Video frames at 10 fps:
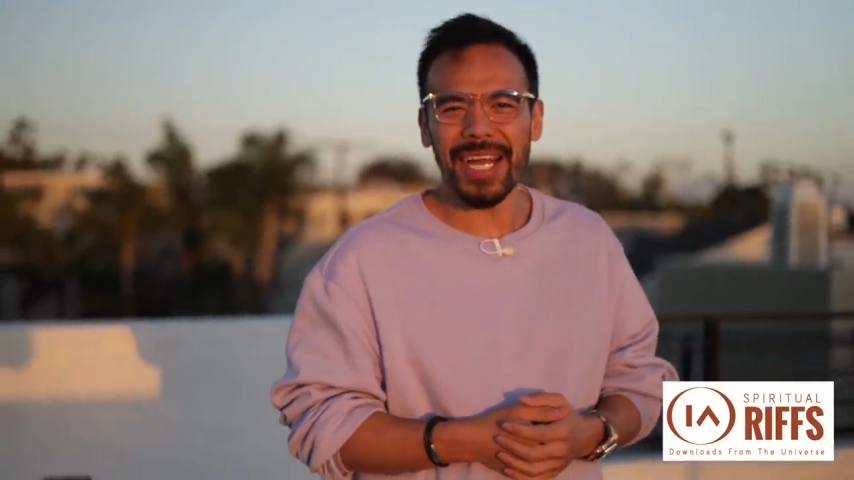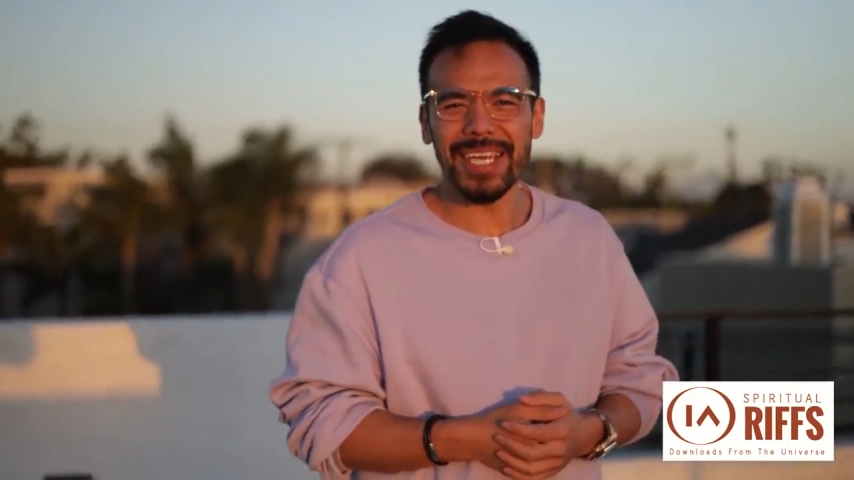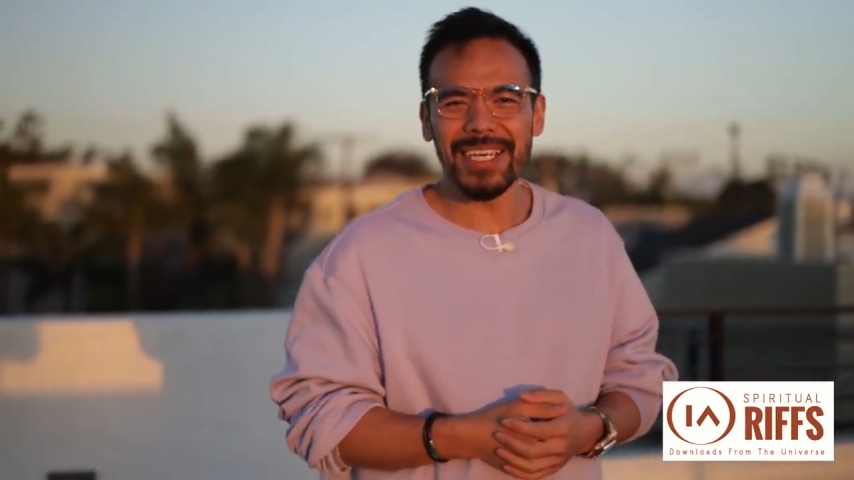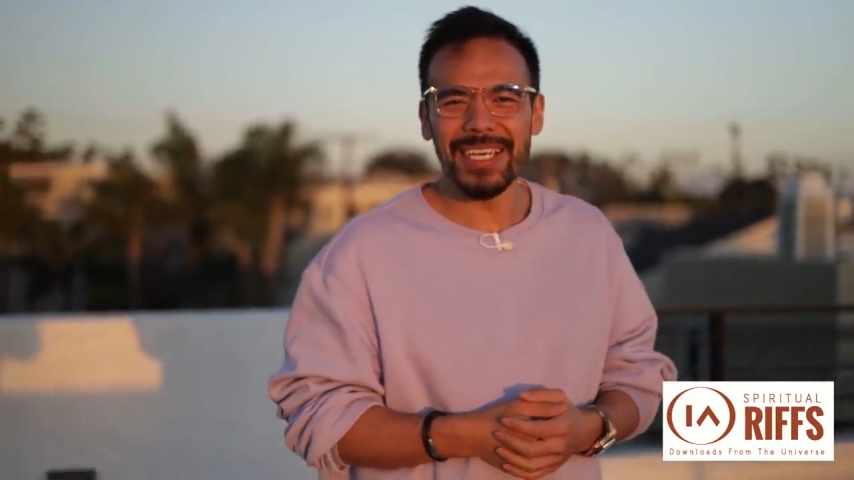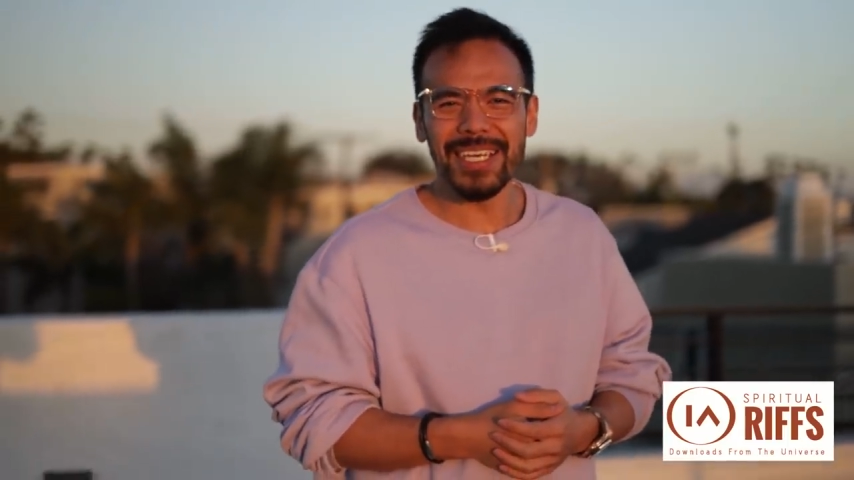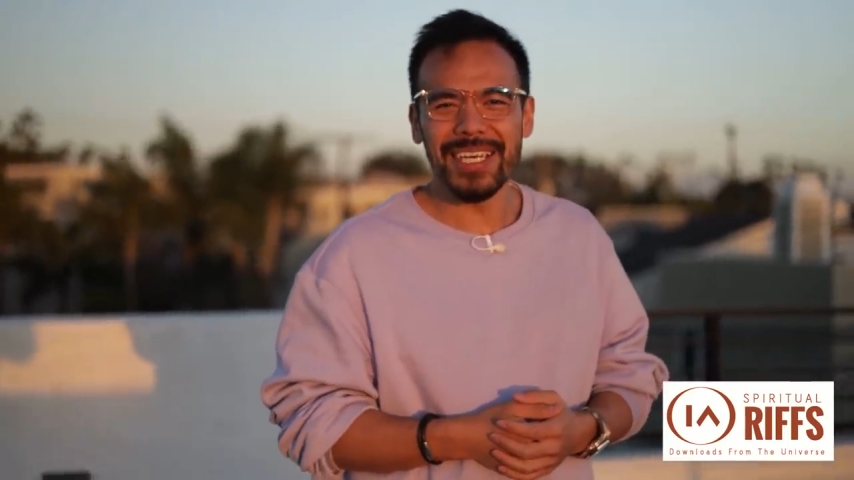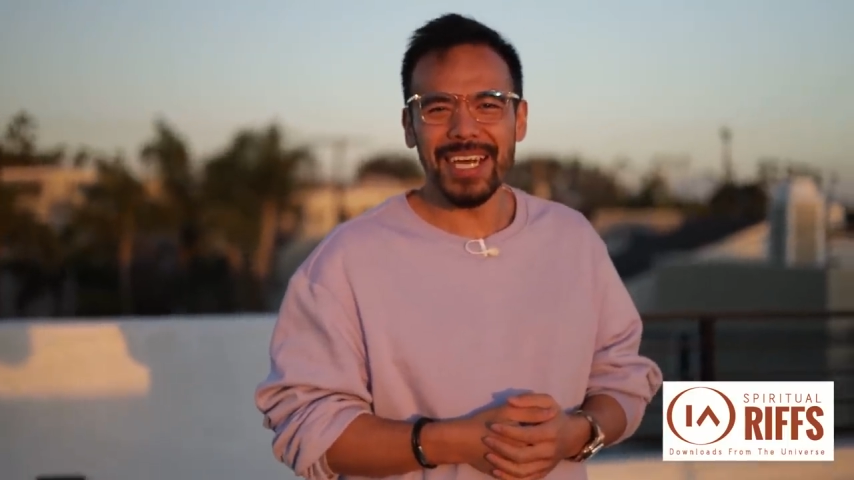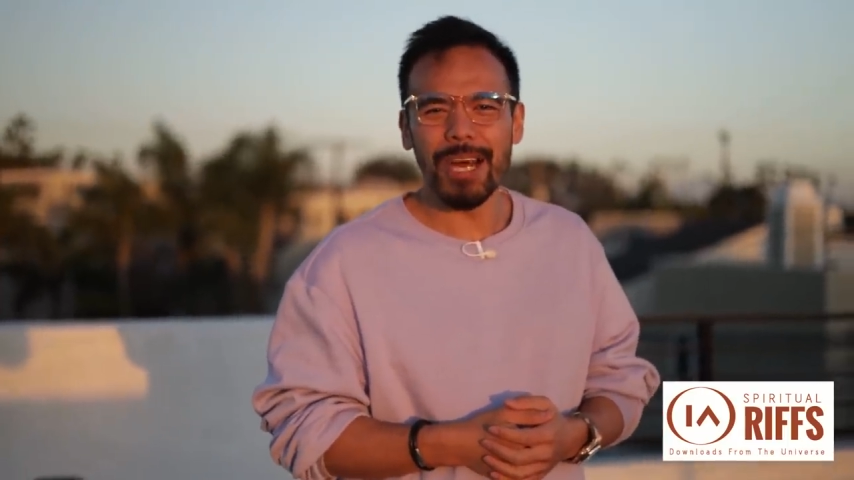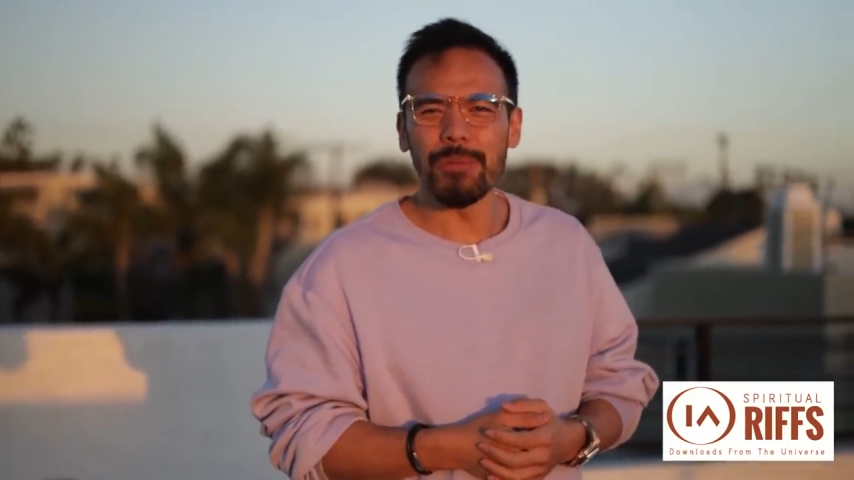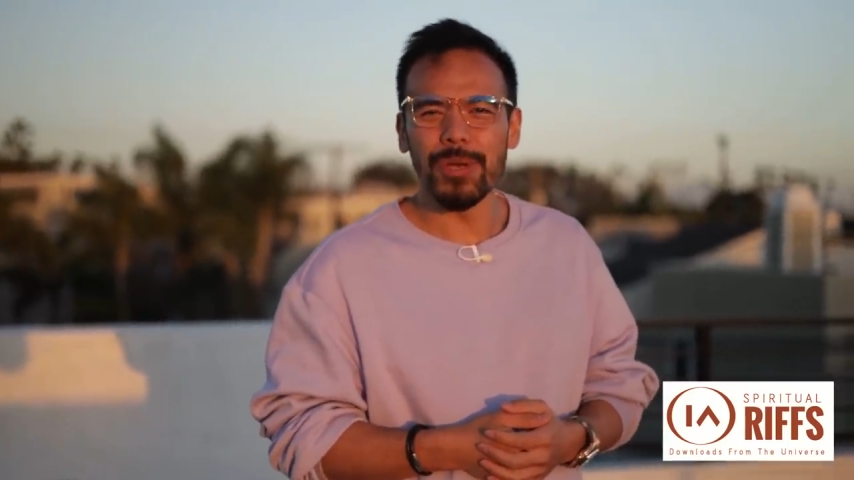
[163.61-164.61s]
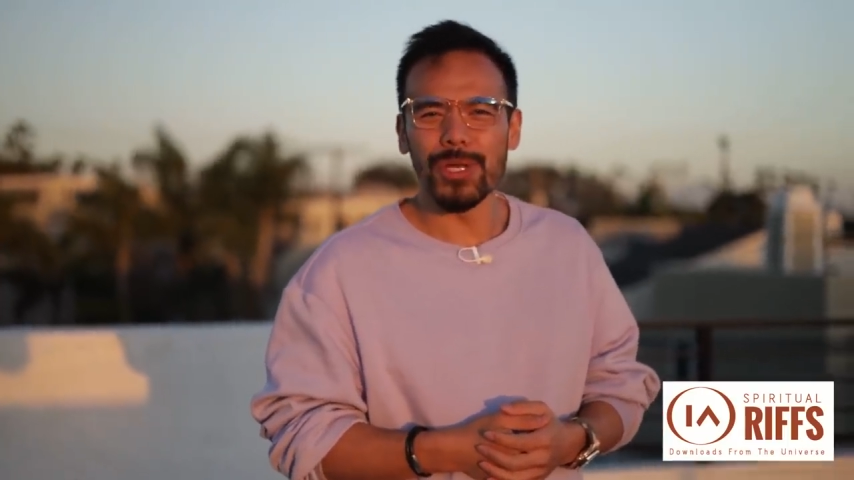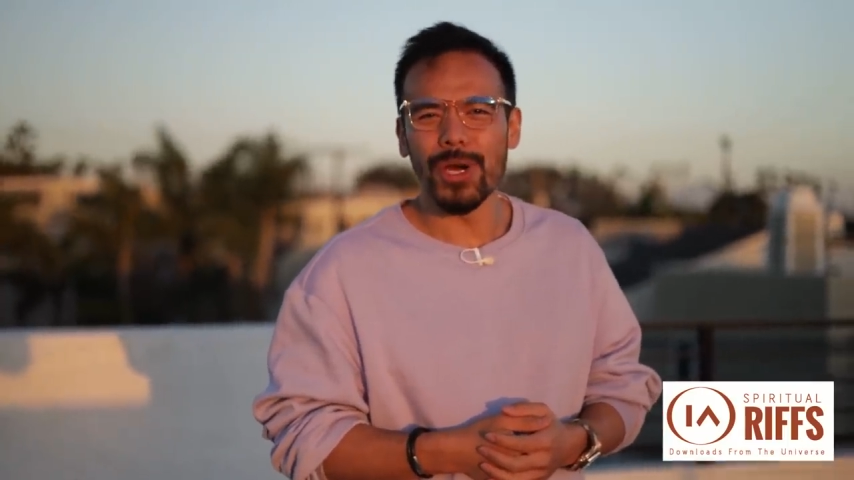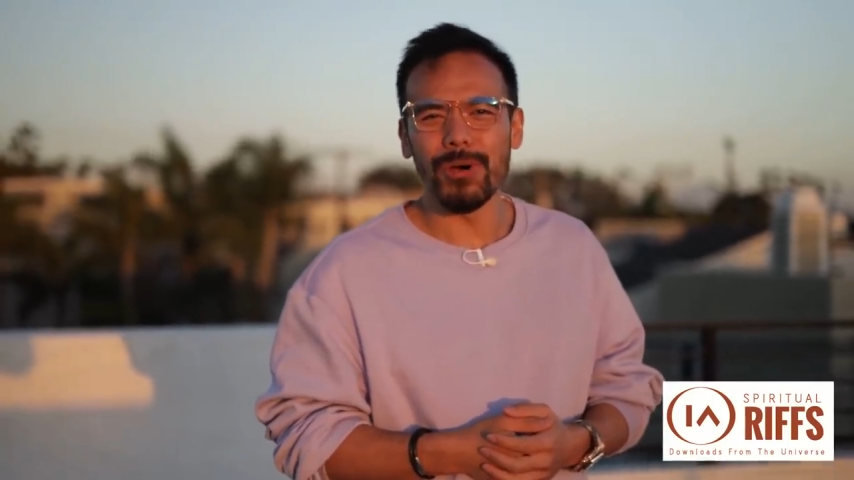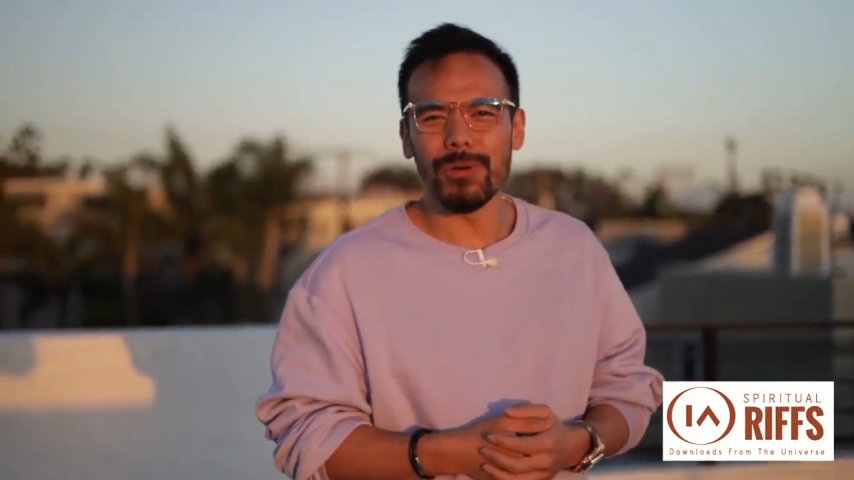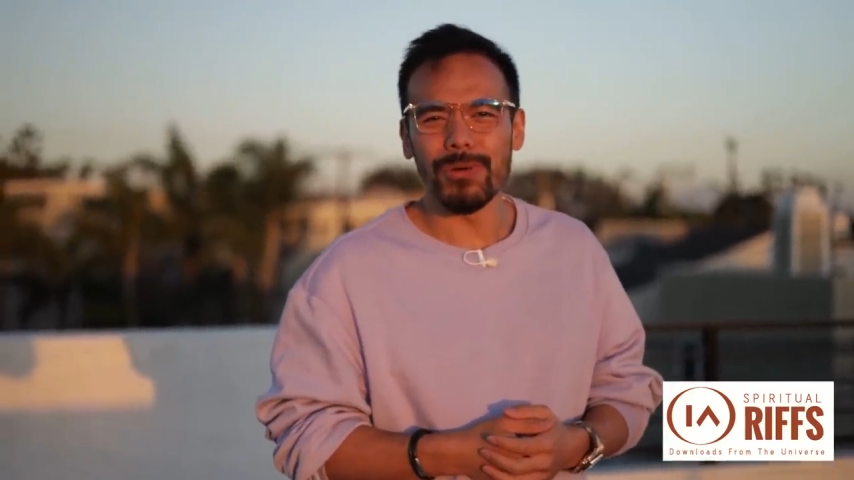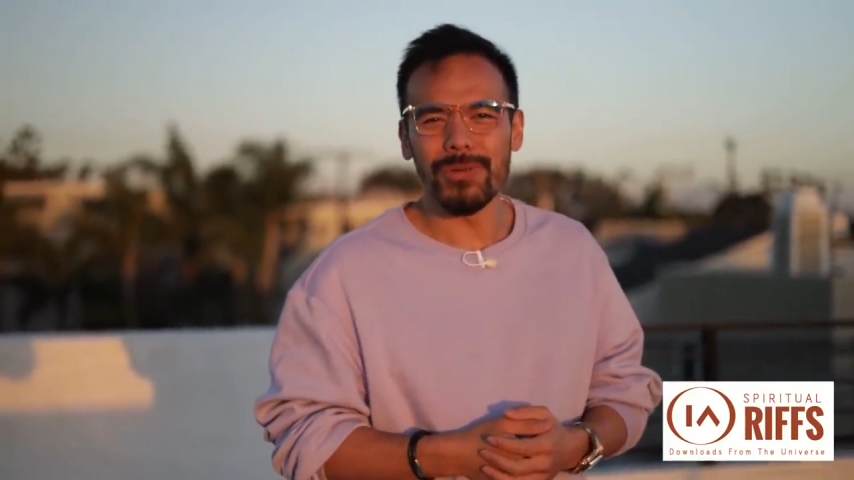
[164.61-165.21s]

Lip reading: and we know